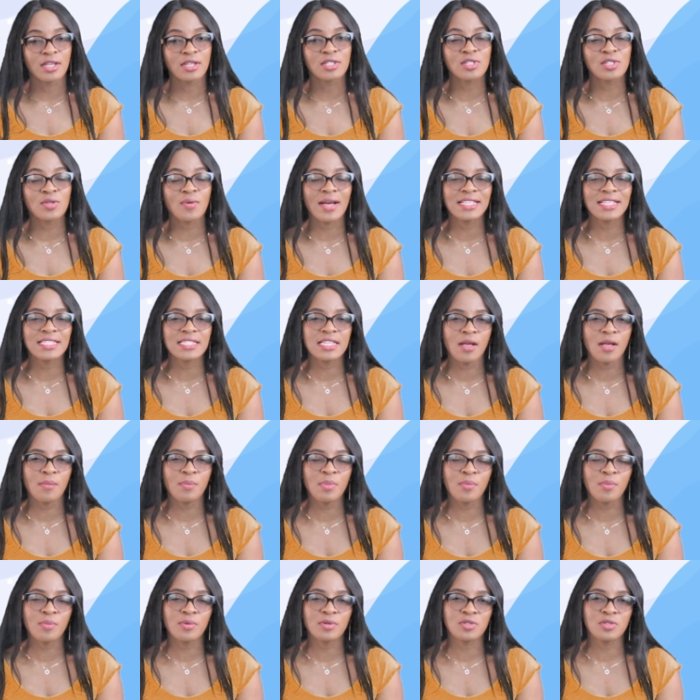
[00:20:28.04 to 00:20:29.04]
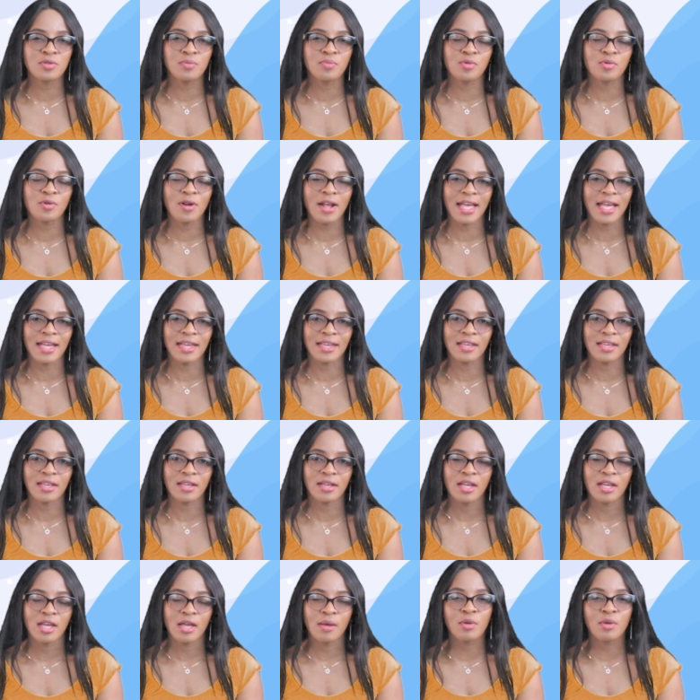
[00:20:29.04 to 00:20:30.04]
So I tell people to pray,
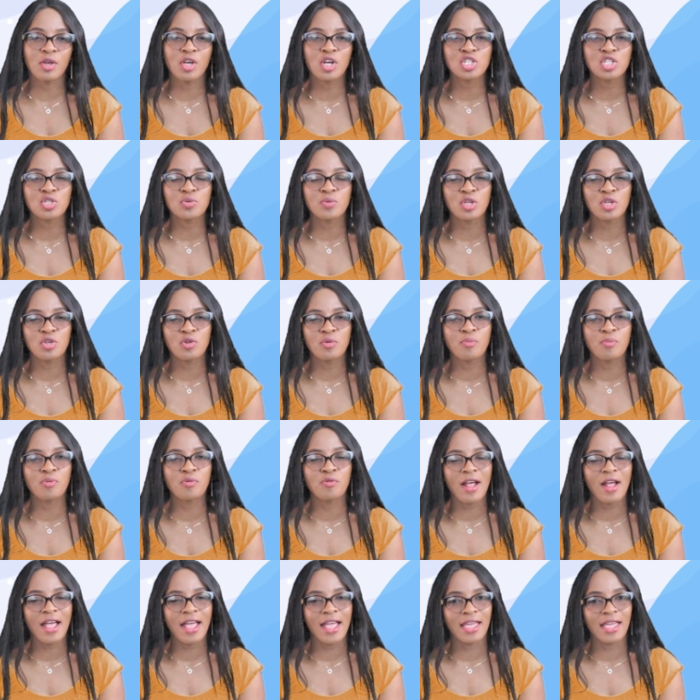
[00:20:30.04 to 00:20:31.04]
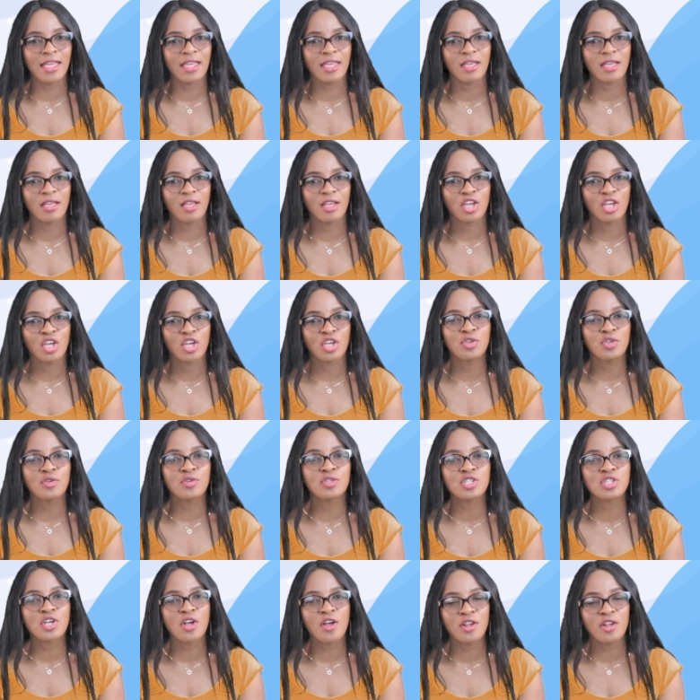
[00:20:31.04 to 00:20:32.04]
because when you pray,
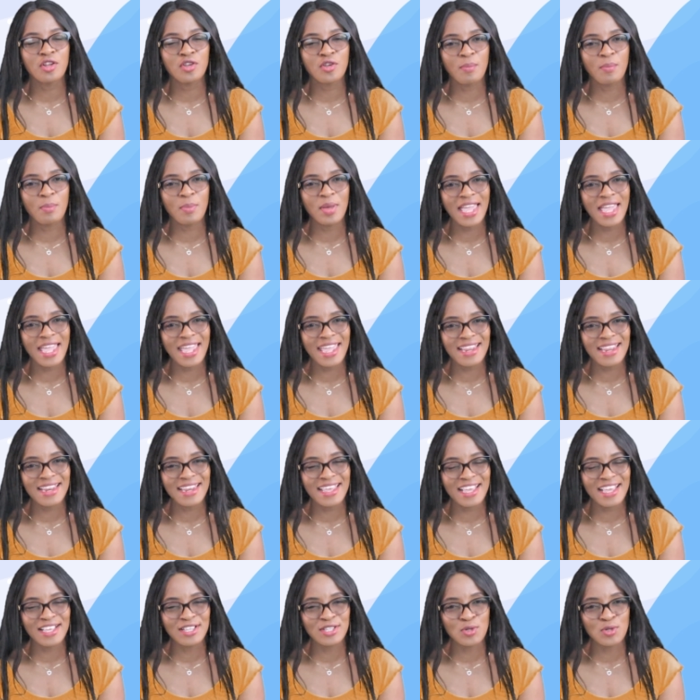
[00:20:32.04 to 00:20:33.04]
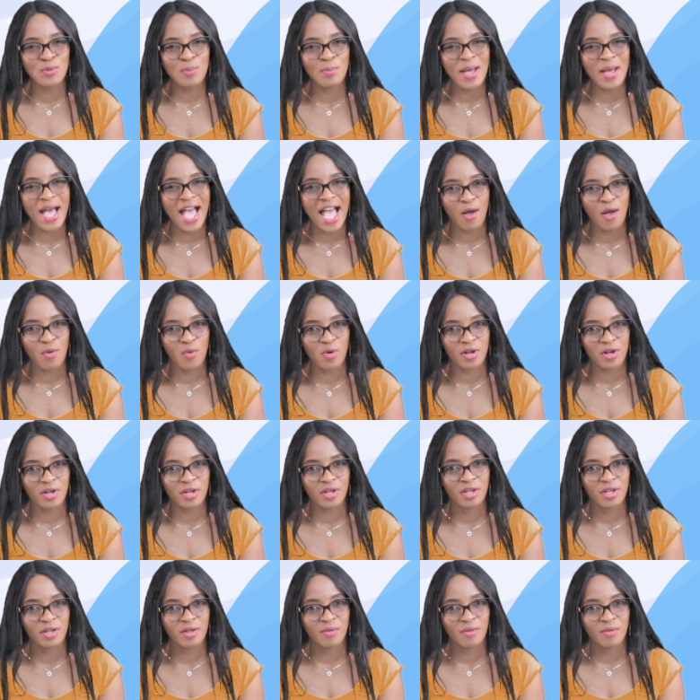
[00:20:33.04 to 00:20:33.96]
you turn your pain into power.